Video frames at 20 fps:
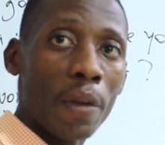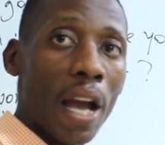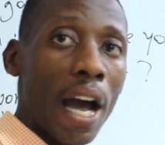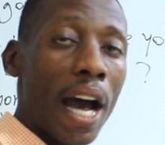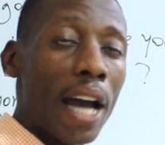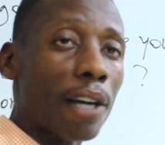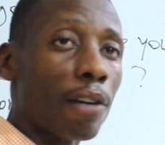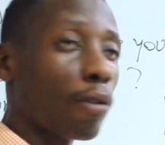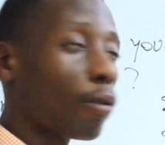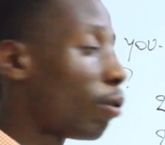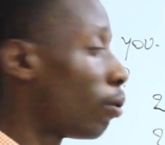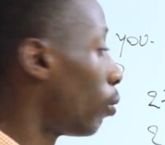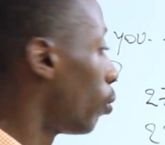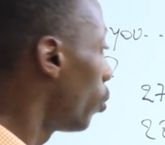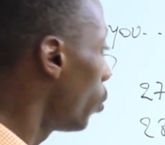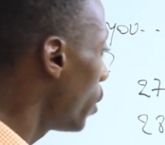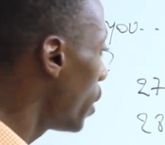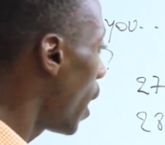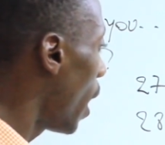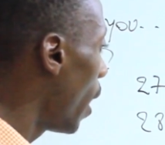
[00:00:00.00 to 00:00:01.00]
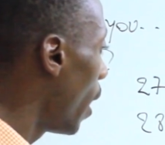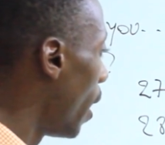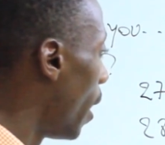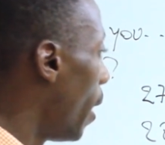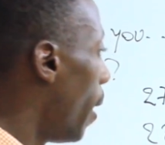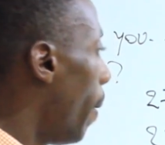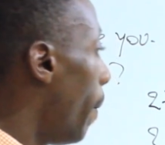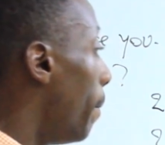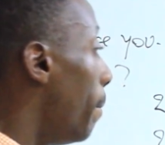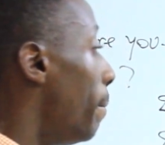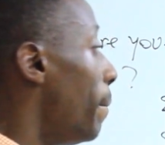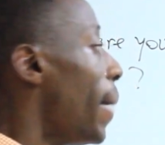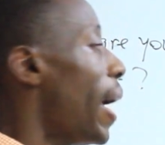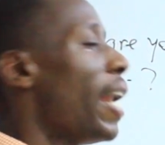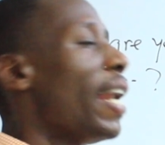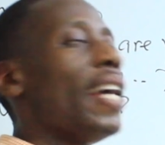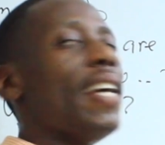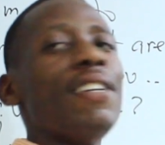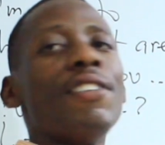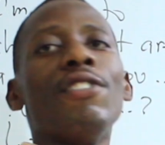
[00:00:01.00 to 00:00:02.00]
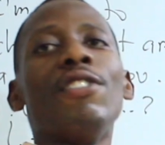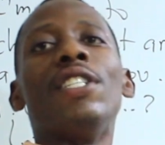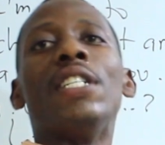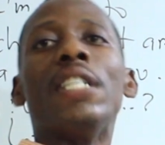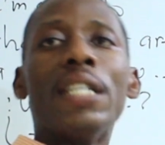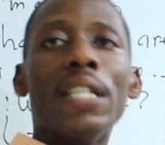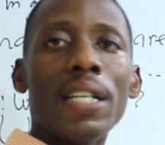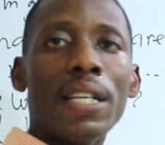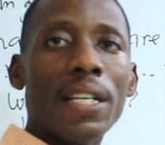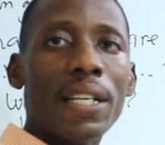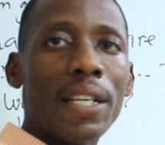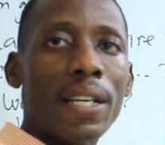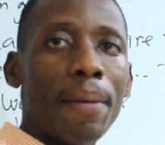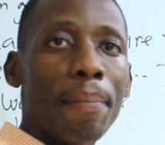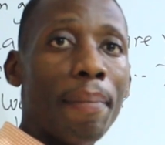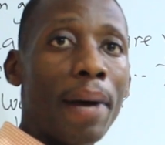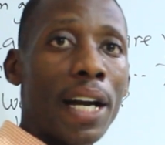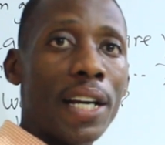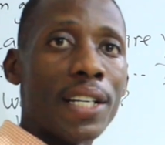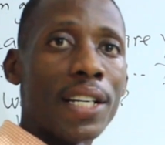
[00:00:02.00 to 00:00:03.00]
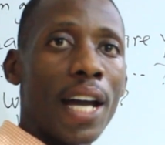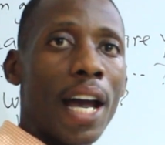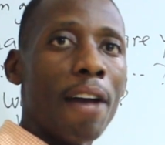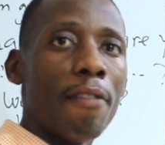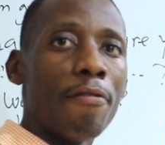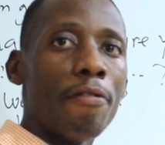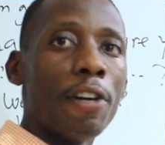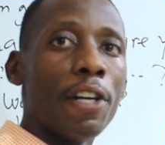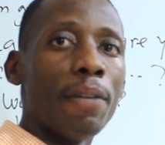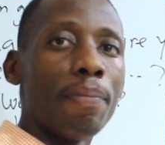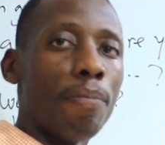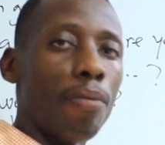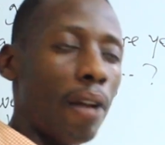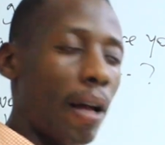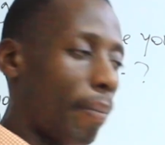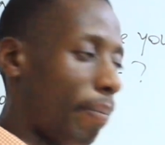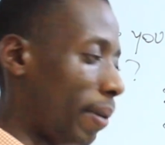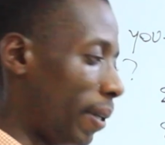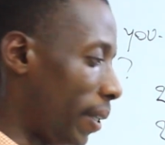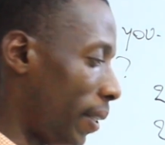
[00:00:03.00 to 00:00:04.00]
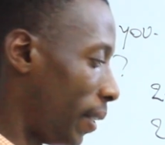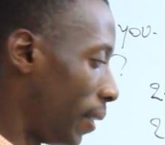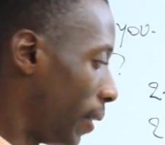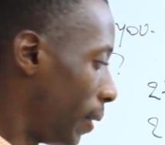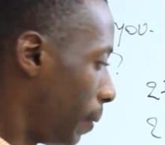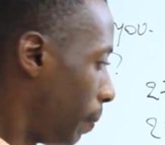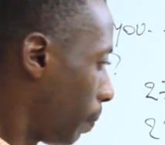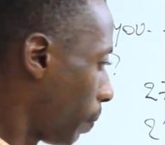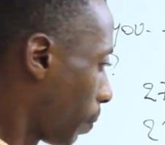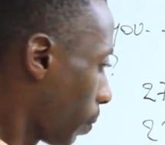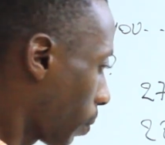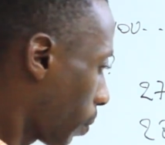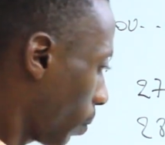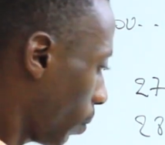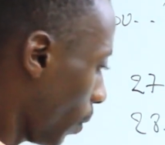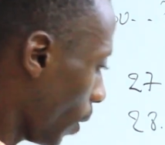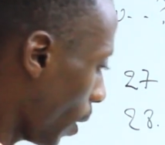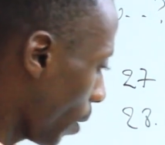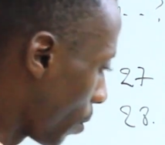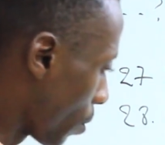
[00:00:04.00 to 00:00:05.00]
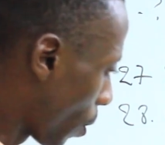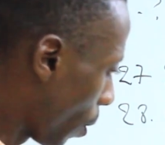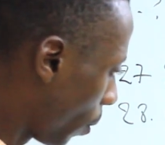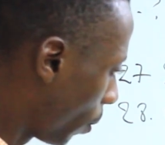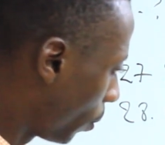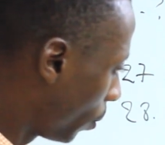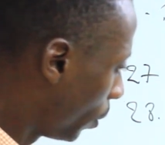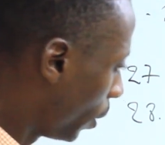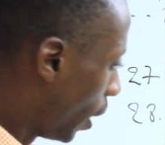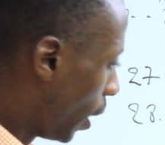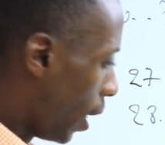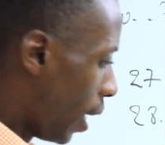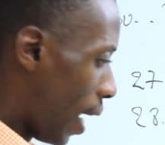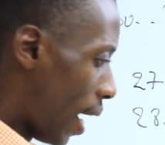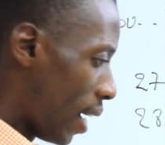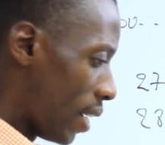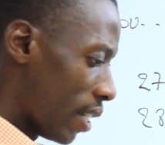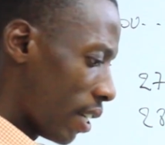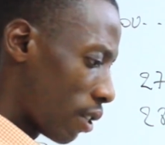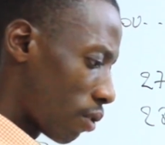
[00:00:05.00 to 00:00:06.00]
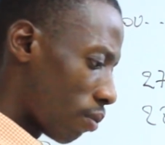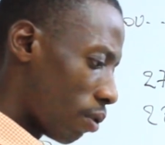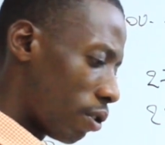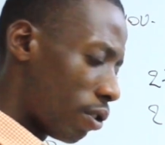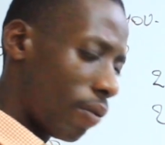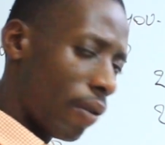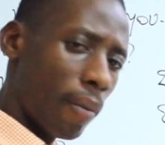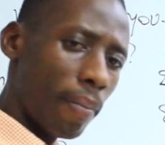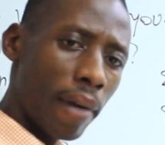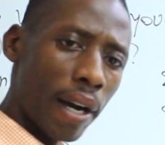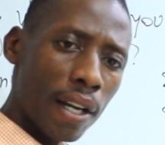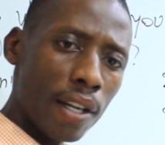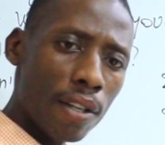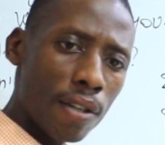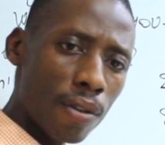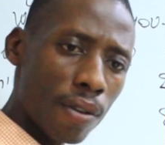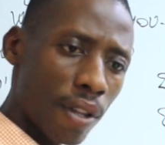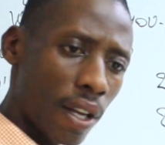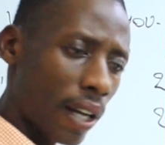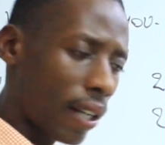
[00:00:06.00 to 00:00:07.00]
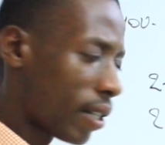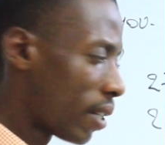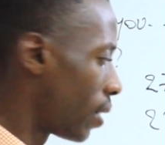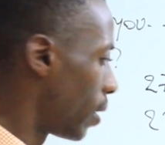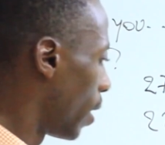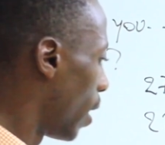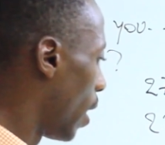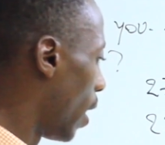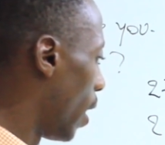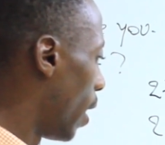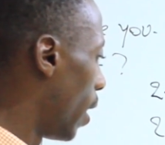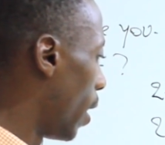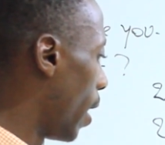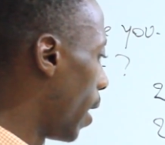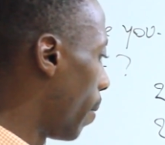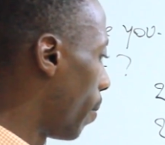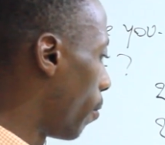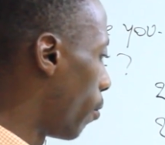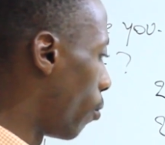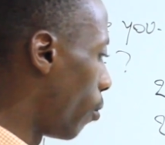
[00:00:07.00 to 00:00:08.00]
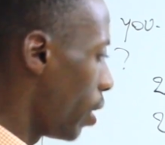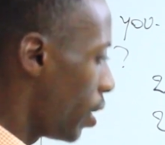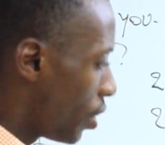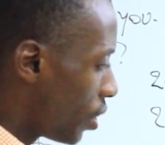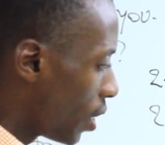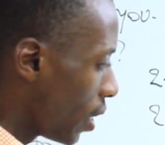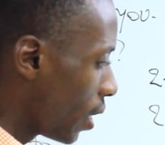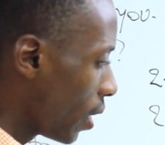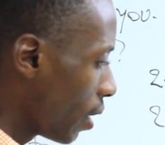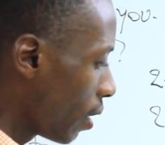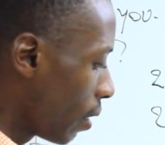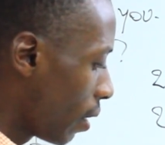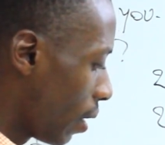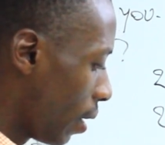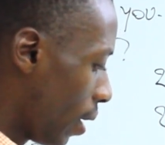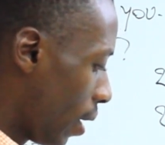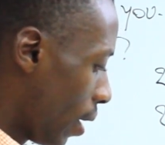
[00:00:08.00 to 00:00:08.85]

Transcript: I could managed my time very properly. So I just want to remind you that I am reaching